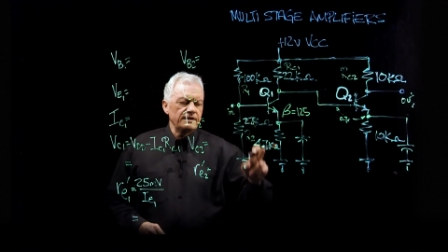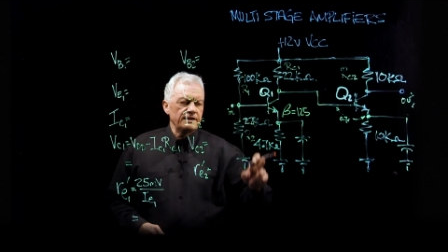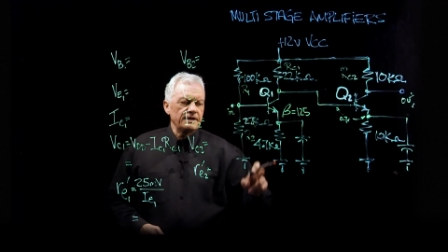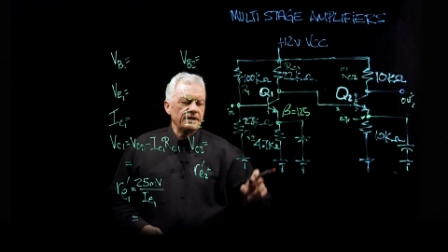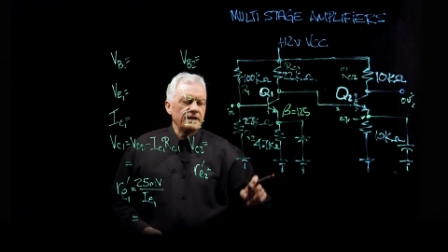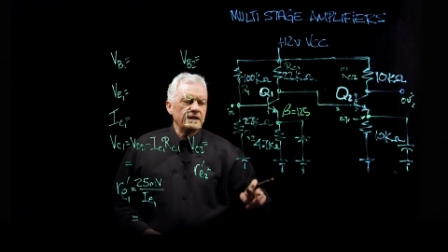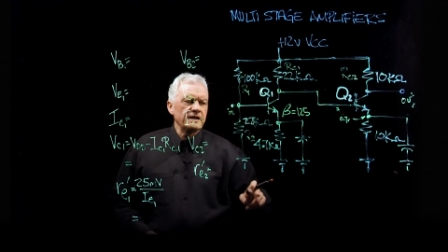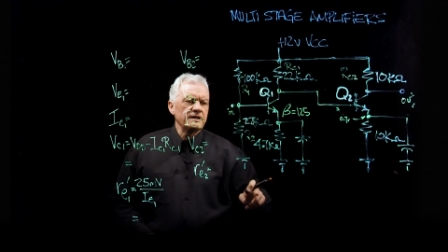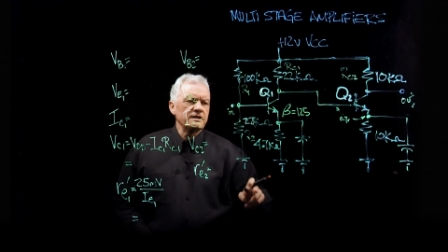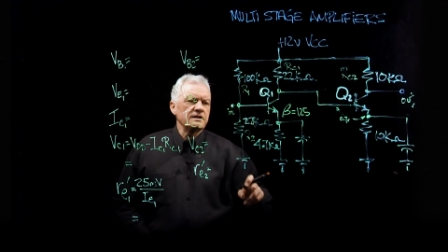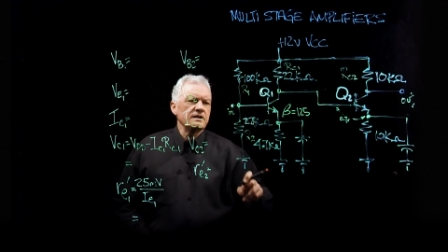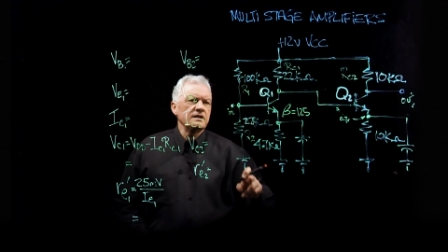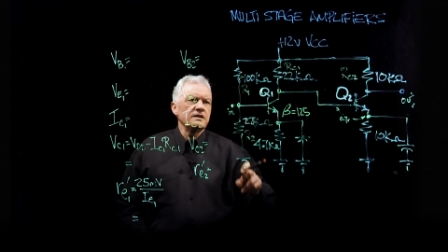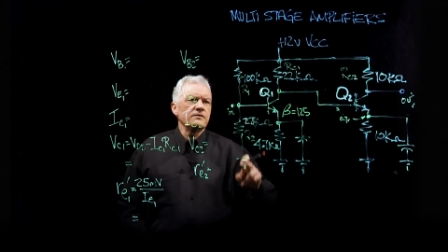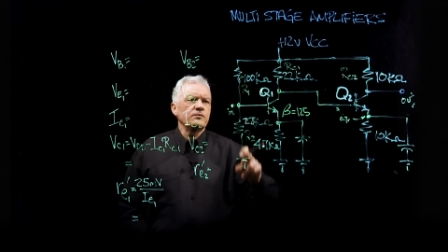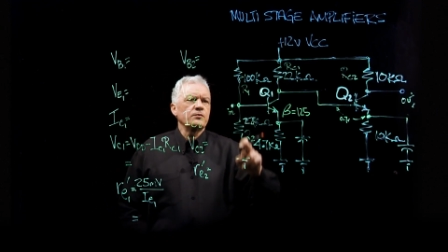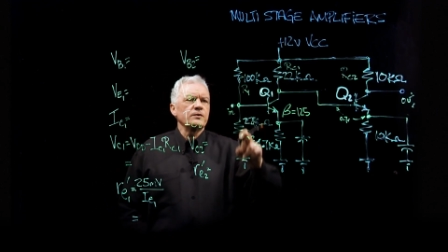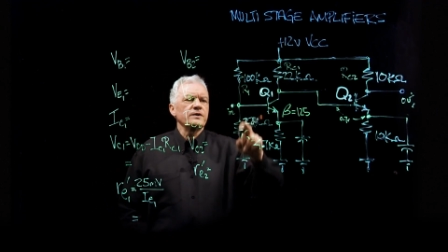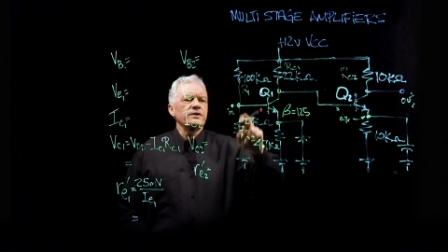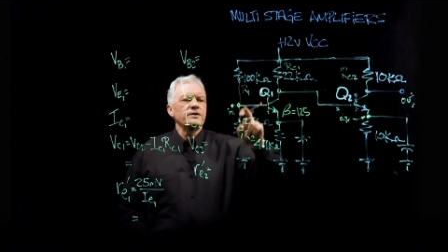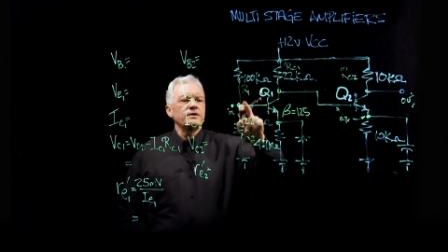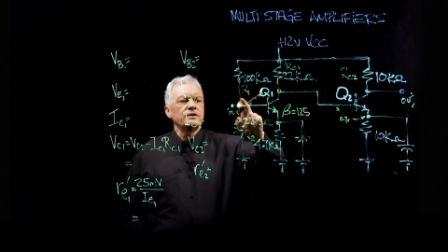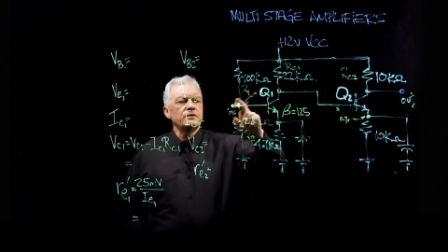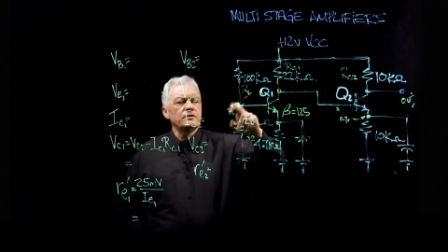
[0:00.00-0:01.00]
And
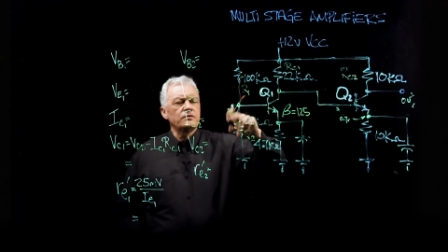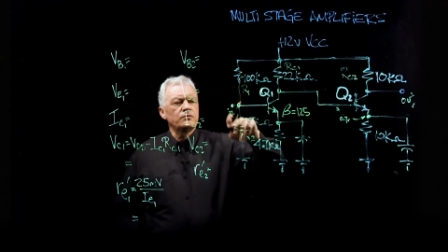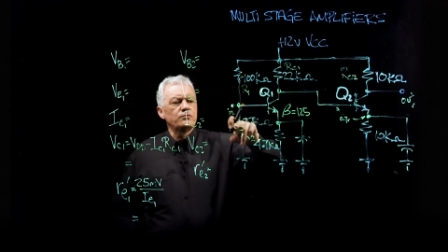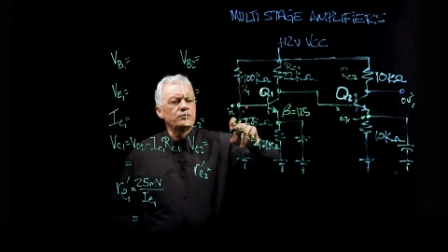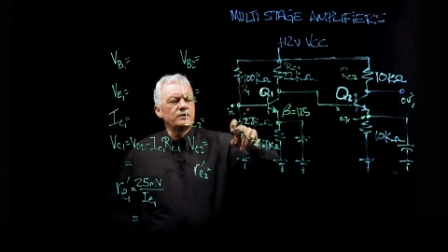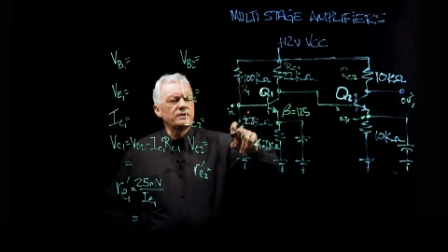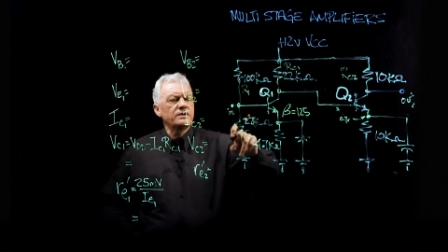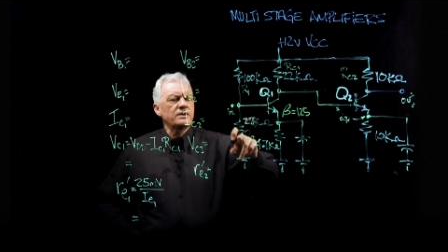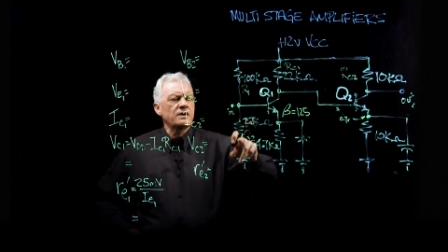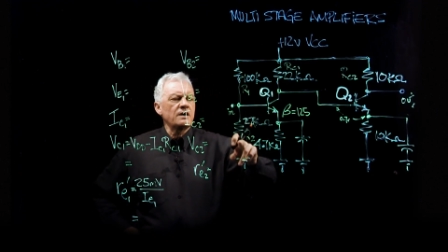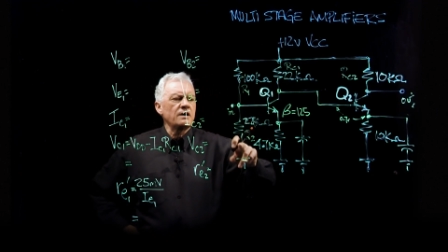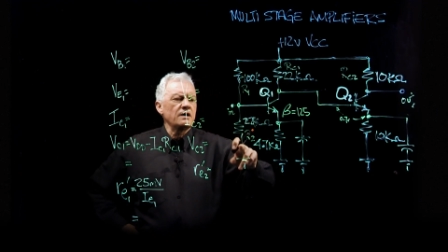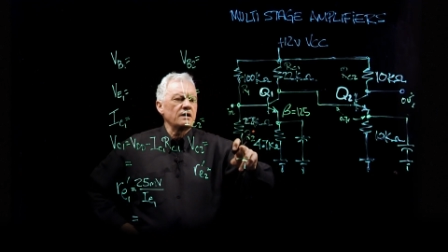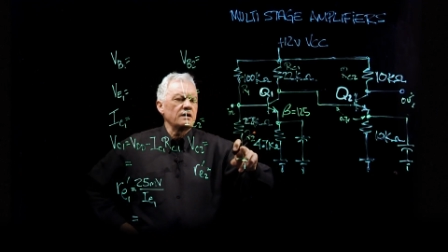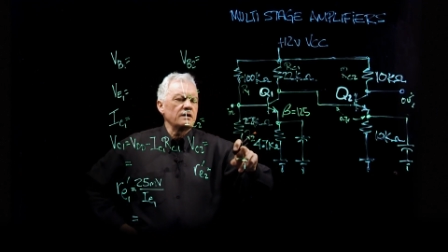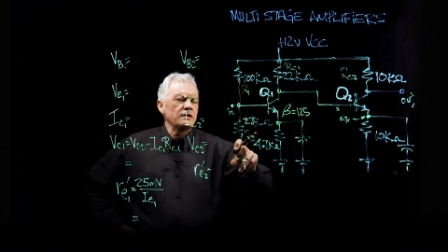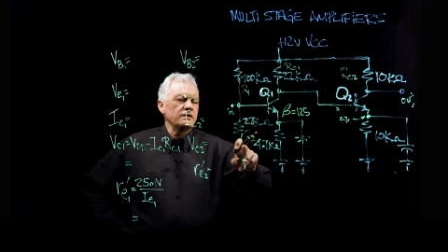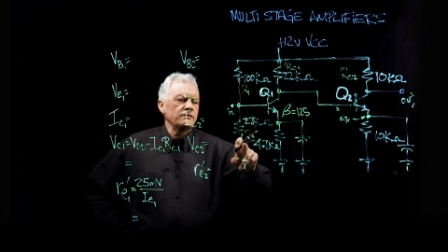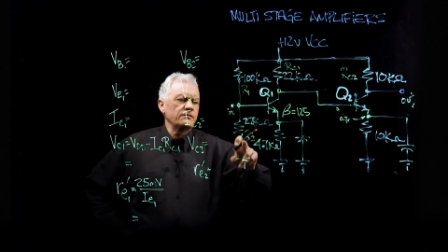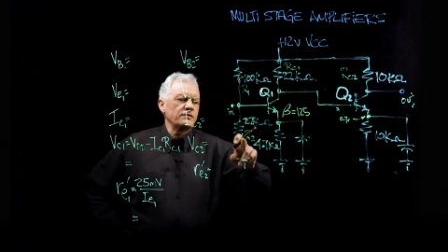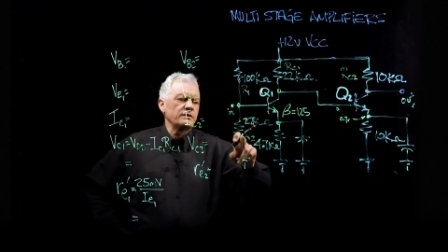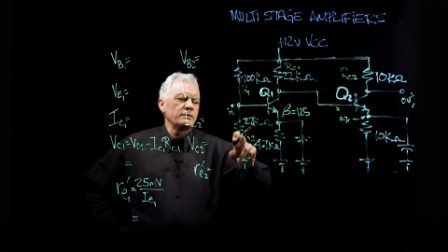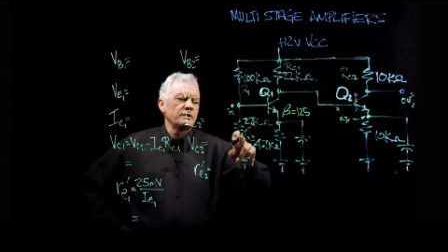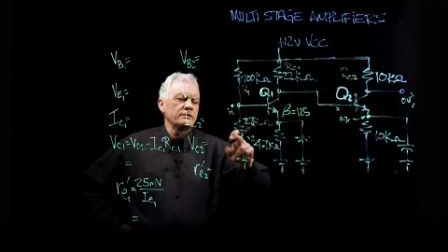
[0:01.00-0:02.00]
if we
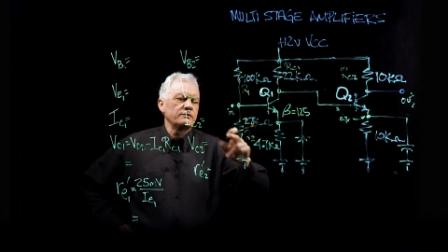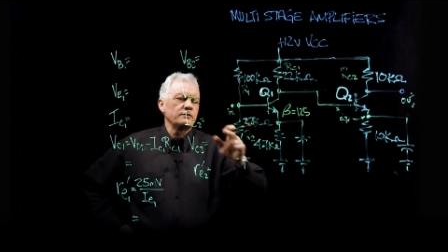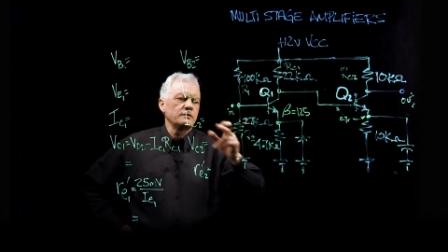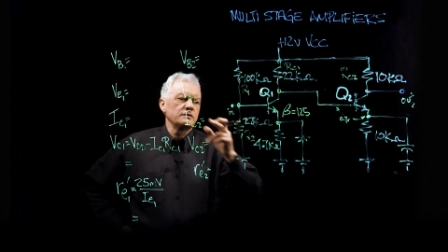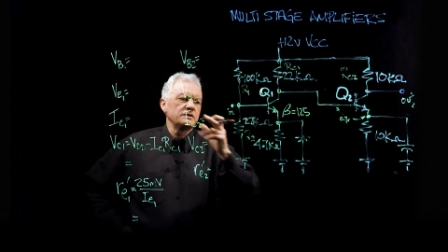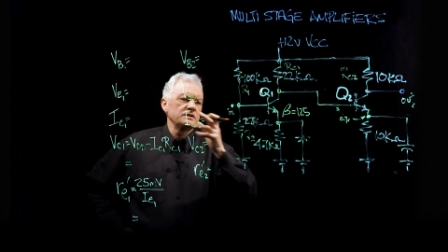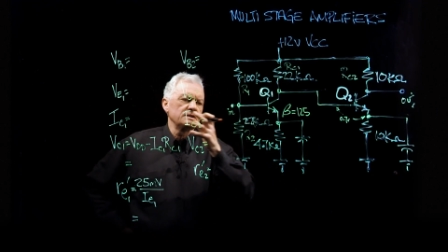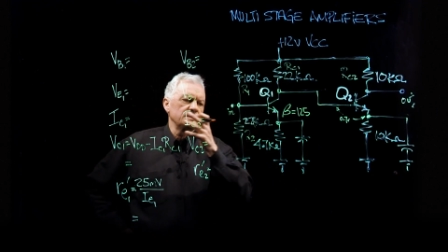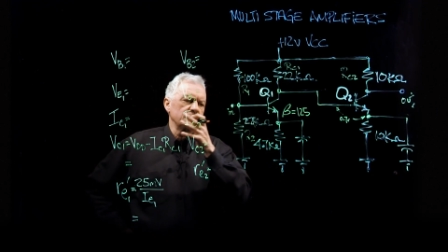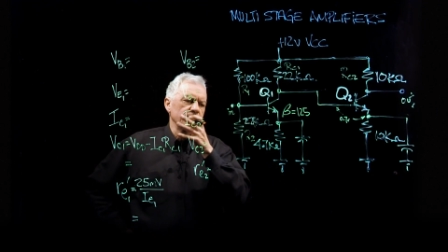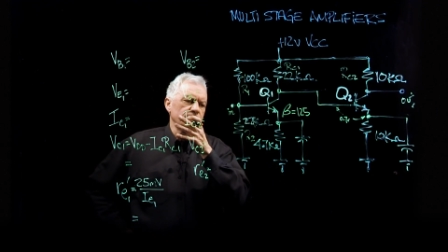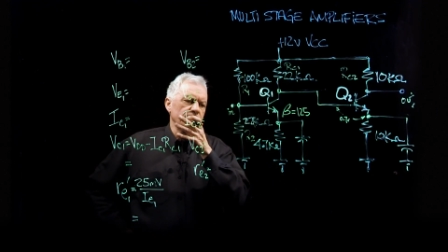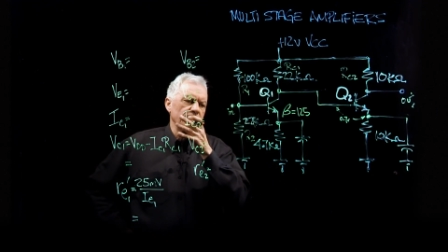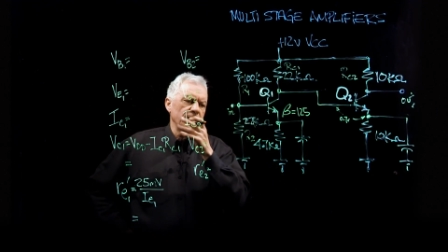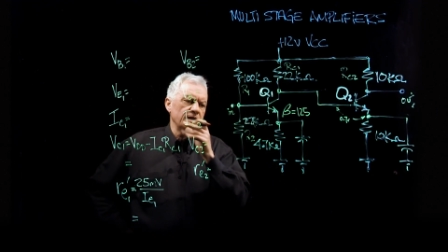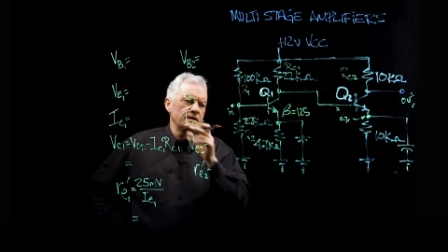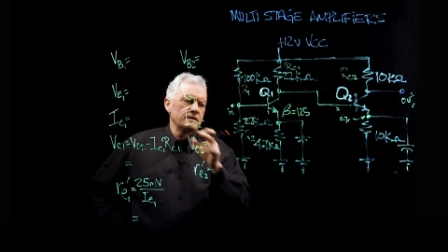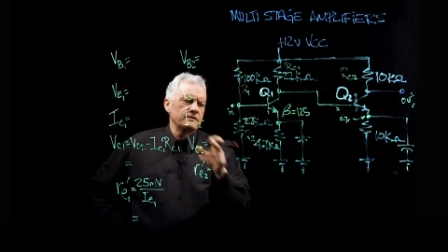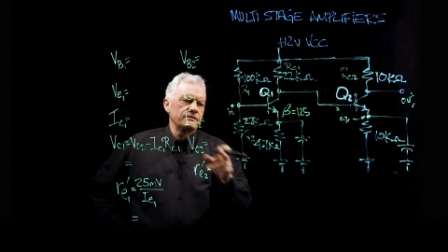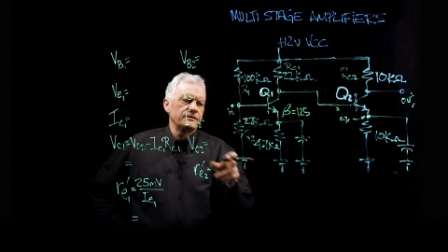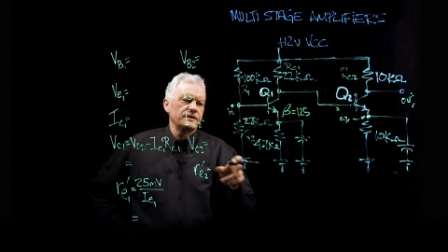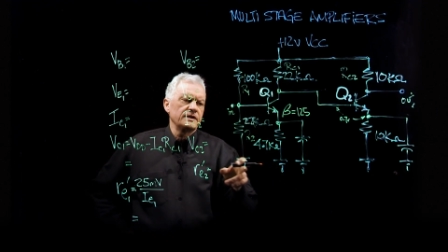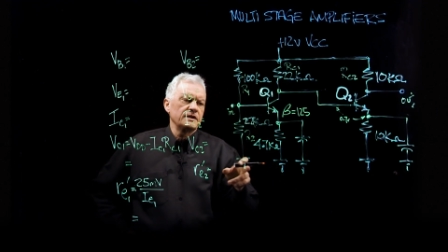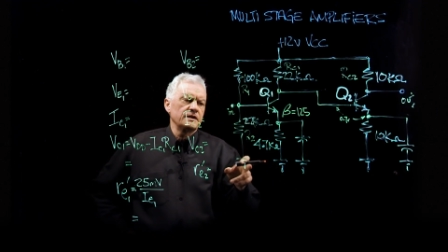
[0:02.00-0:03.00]
recall from our voltage
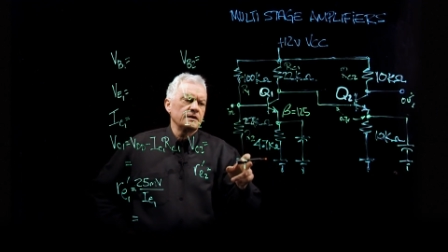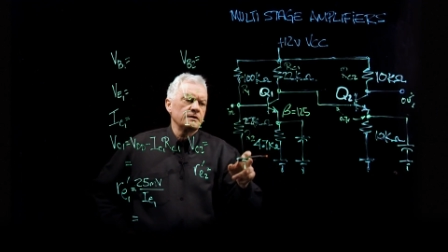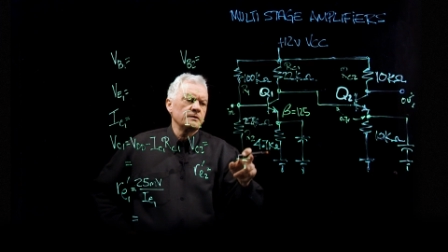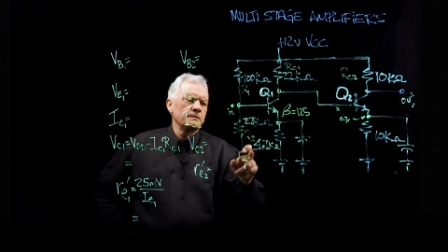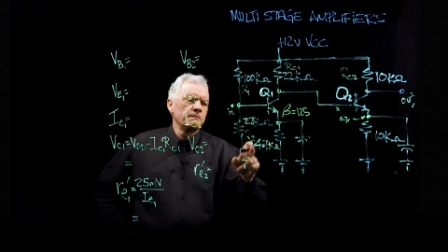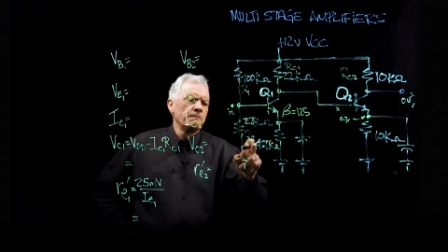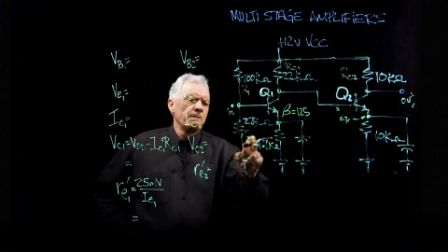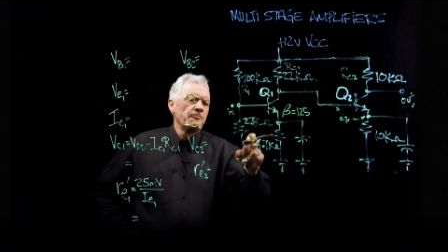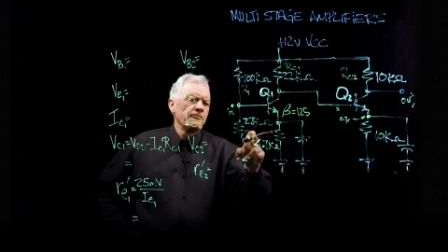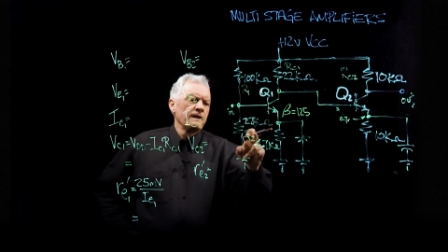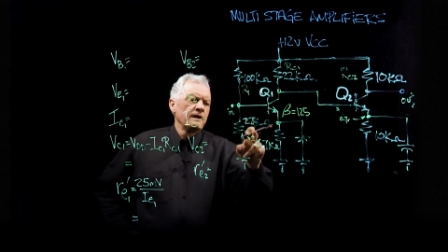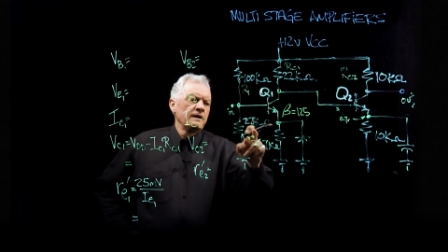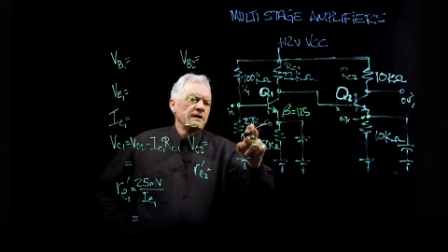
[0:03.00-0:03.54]
divider video,